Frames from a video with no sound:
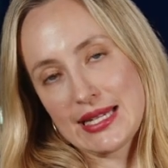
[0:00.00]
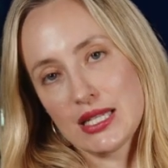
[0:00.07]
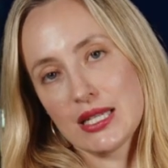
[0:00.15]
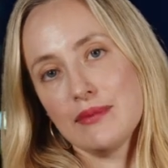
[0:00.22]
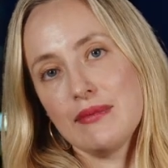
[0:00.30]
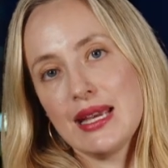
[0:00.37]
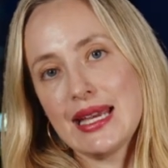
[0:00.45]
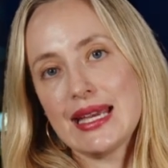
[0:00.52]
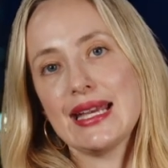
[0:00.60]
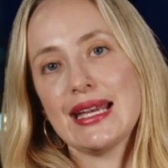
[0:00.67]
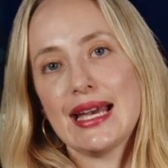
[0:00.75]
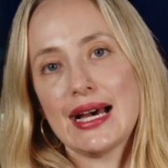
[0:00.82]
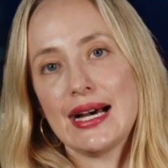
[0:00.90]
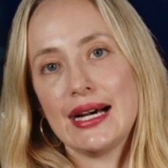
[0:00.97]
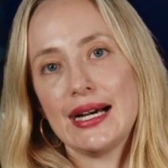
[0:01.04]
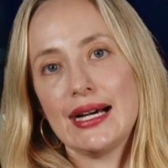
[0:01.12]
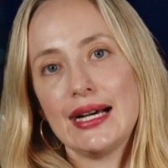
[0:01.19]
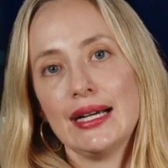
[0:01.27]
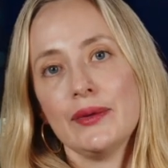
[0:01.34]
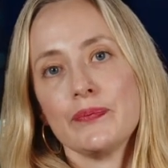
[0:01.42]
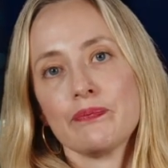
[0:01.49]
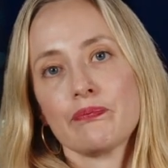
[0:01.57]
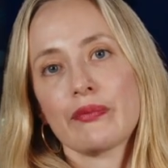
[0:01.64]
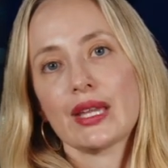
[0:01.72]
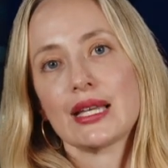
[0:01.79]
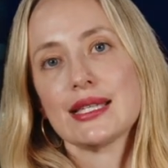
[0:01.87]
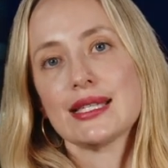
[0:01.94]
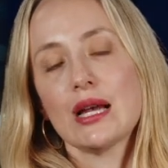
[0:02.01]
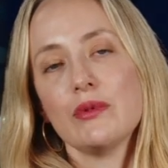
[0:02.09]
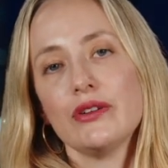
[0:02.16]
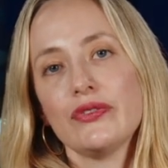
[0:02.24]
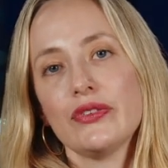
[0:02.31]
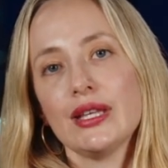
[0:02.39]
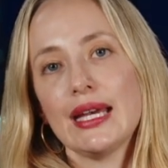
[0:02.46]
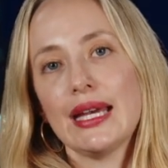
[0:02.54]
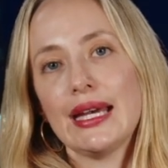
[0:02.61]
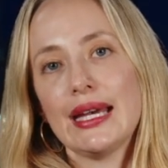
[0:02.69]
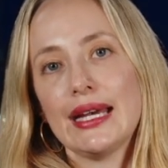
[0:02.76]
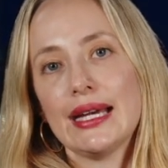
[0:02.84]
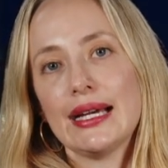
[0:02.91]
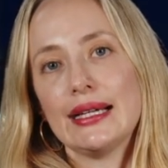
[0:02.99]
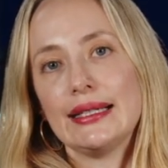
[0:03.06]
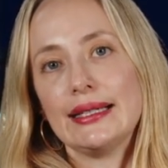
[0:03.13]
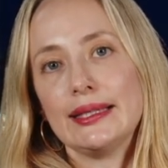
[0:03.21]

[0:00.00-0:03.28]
To me, some of their